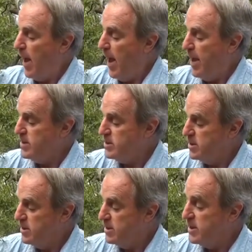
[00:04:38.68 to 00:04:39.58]
And
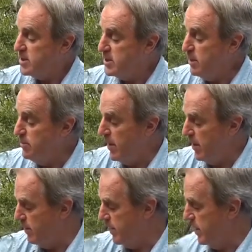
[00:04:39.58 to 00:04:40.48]
this timber
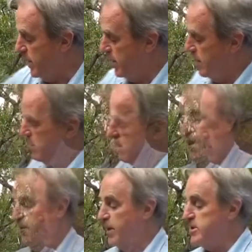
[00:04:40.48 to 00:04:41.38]
element here.
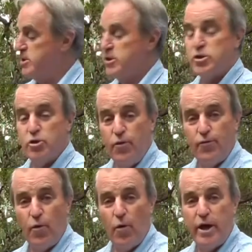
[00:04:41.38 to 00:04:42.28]
This is a
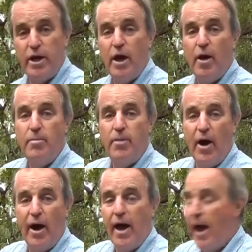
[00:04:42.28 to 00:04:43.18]
240
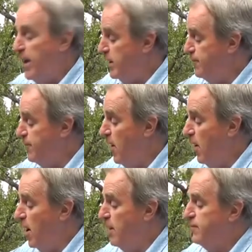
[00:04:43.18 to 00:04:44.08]
by
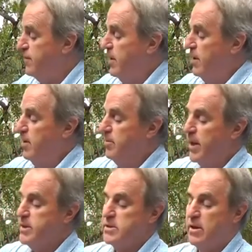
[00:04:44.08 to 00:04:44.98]
85
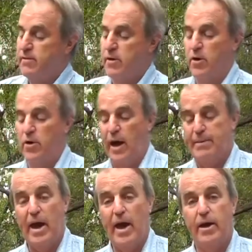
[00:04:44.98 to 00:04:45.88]
piece of glue
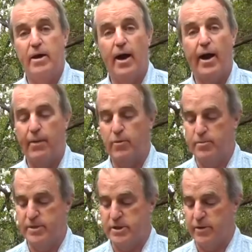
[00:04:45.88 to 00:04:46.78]
laminated
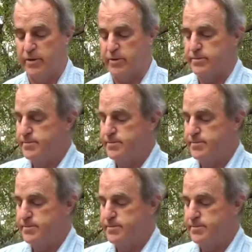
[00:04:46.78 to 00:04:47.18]
hardwood material.